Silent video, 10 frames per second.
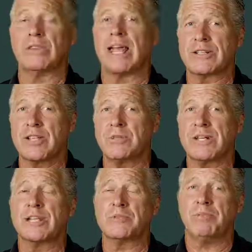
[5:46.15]
The next
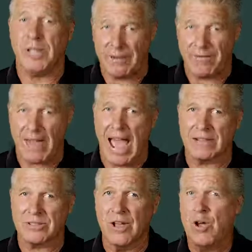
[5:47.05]
subject is blood
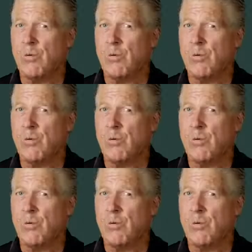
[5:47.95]
fats.